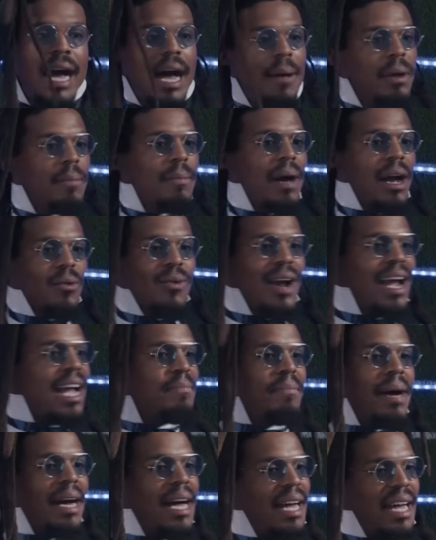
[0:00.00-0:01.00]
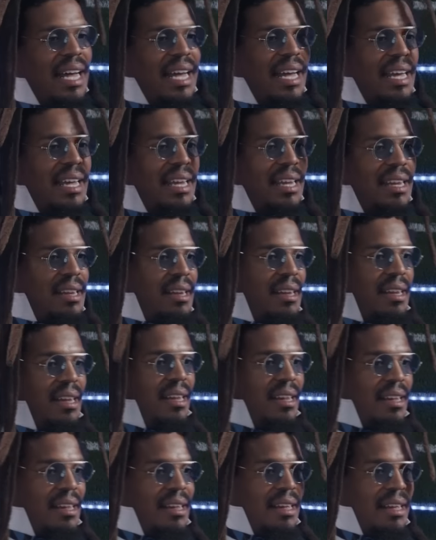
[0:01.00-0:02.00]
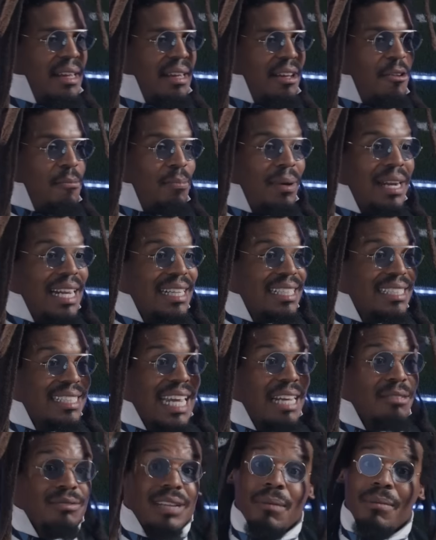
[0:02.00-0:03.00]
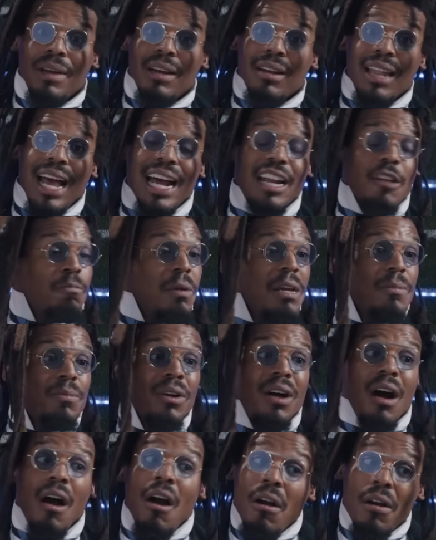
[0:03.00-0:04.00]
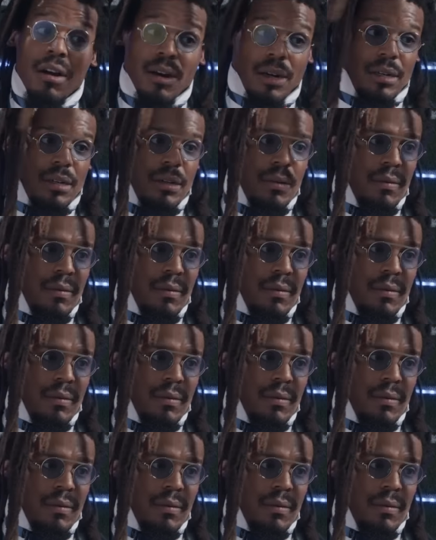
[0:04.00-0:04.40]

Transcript: I'm in my right mind. But at the same time, a lot of people aren't.